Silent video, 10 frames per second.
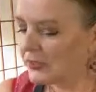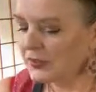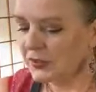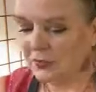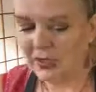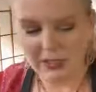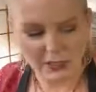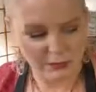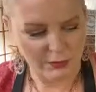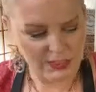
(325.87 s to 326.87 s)
So the
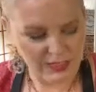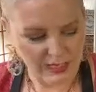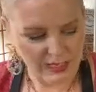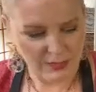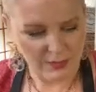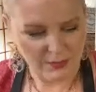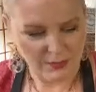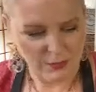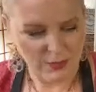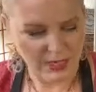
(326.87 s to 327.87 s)
other day,
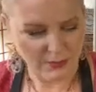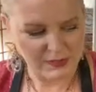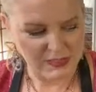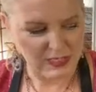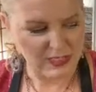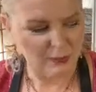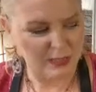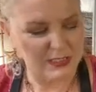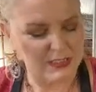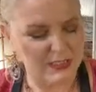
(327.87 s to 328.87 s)
when I was getting
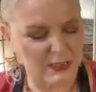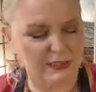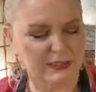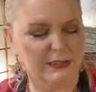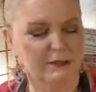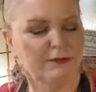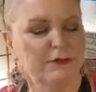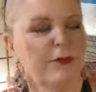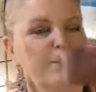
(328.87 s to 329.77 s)
ready to leave,